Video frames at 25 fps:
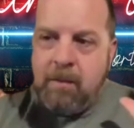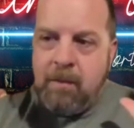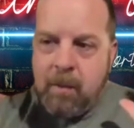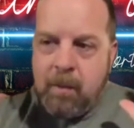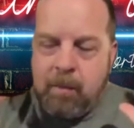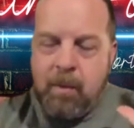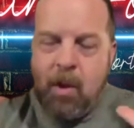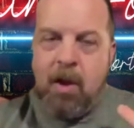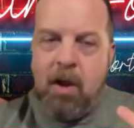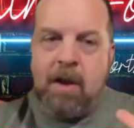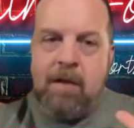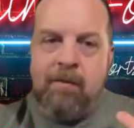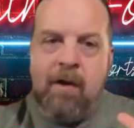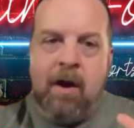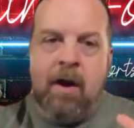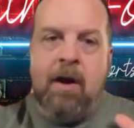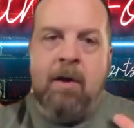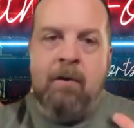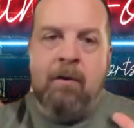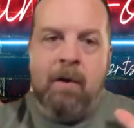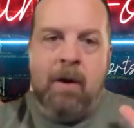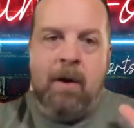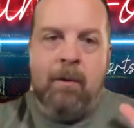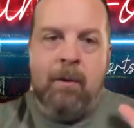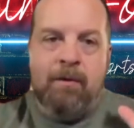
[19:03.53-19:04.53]
bulk of our
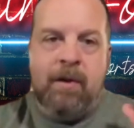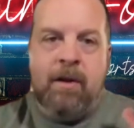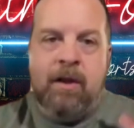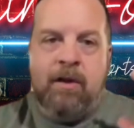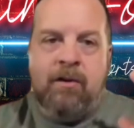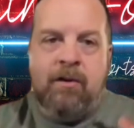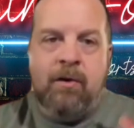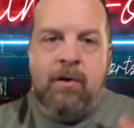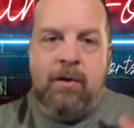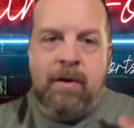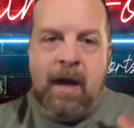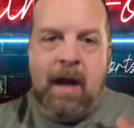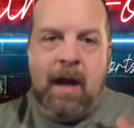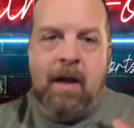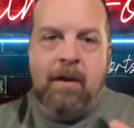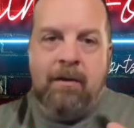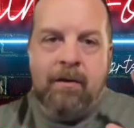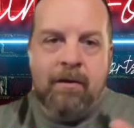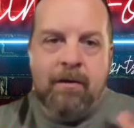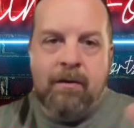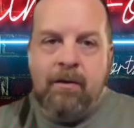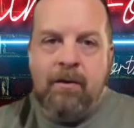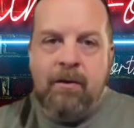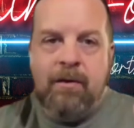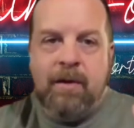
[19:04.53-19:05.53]
career was in the
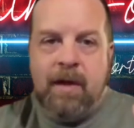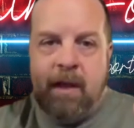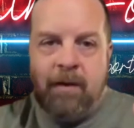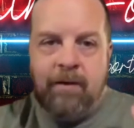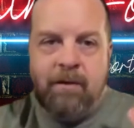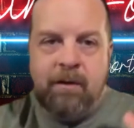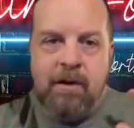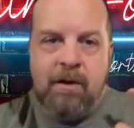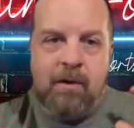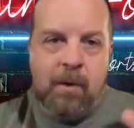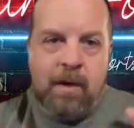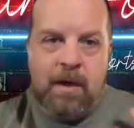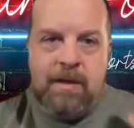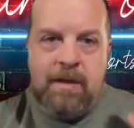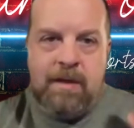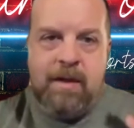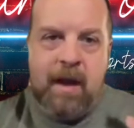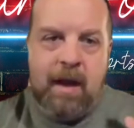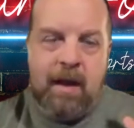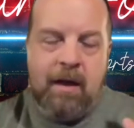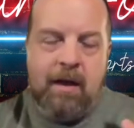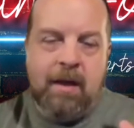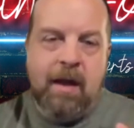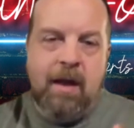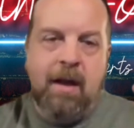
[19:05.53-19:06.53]
2000s, 2000 to
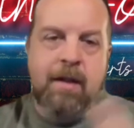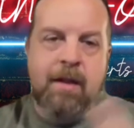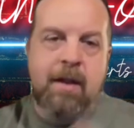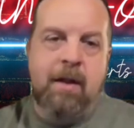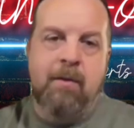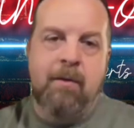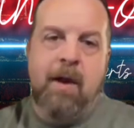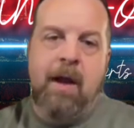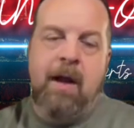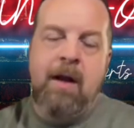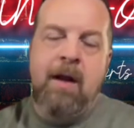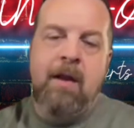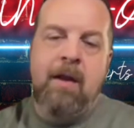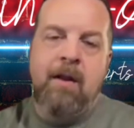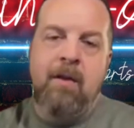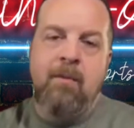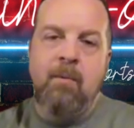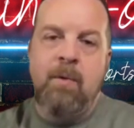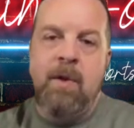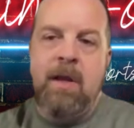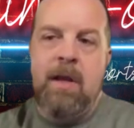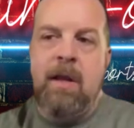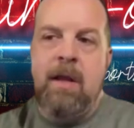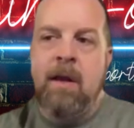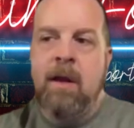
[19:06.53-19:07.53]
2010 kind of thing, right? And then
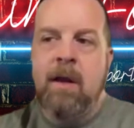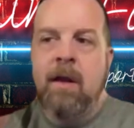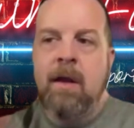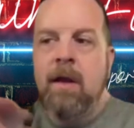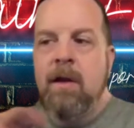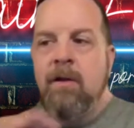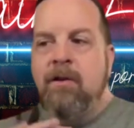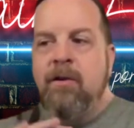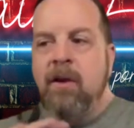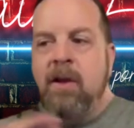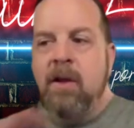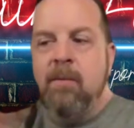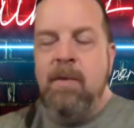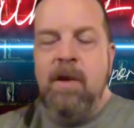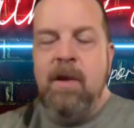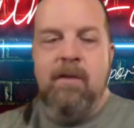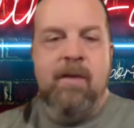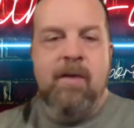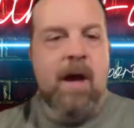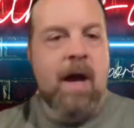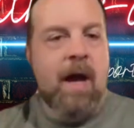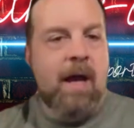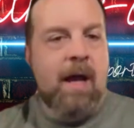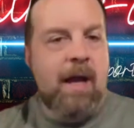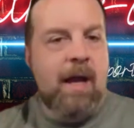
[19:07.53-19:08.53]
we took a bit of
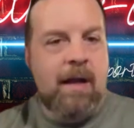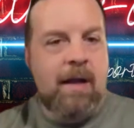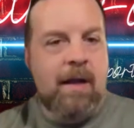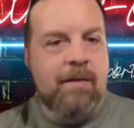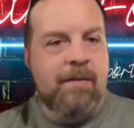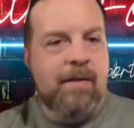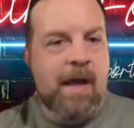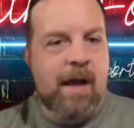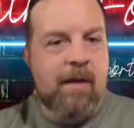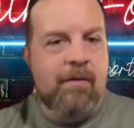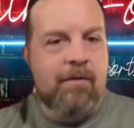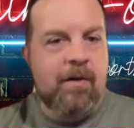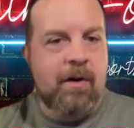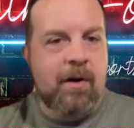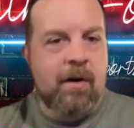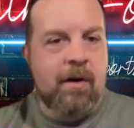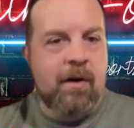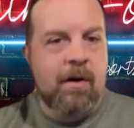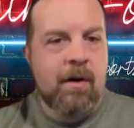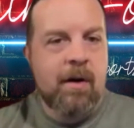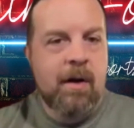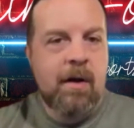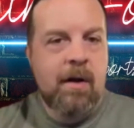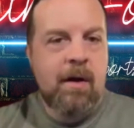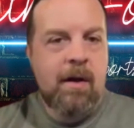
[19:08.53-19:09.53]
a hiatus
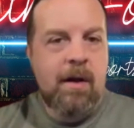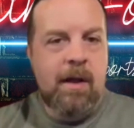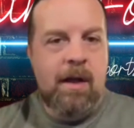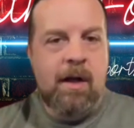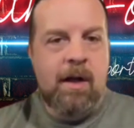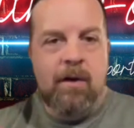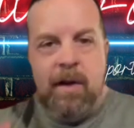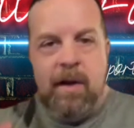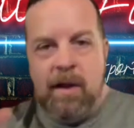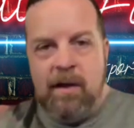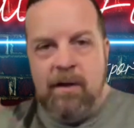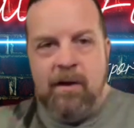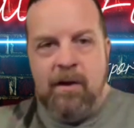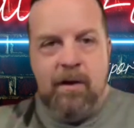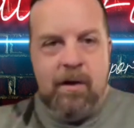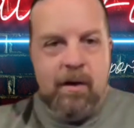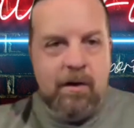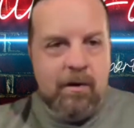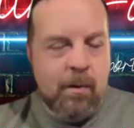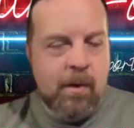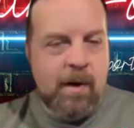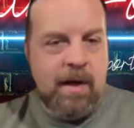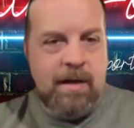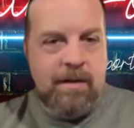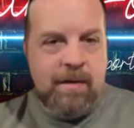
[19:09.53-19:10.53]
after, into the
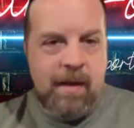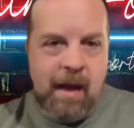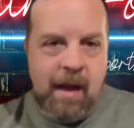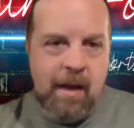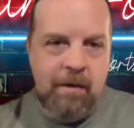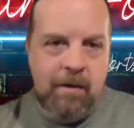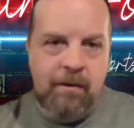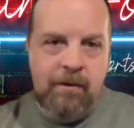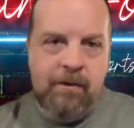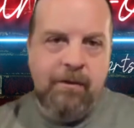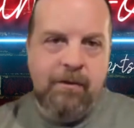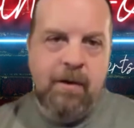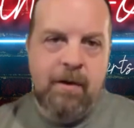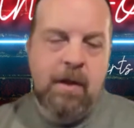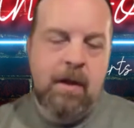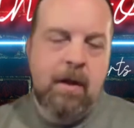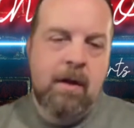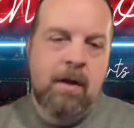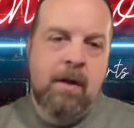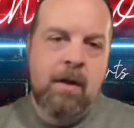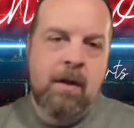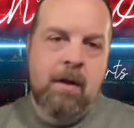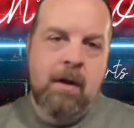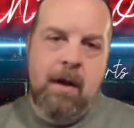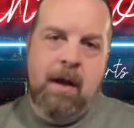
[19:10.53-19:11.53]
2010s,
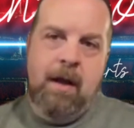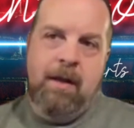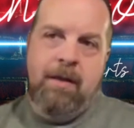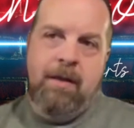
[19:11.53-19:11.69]
I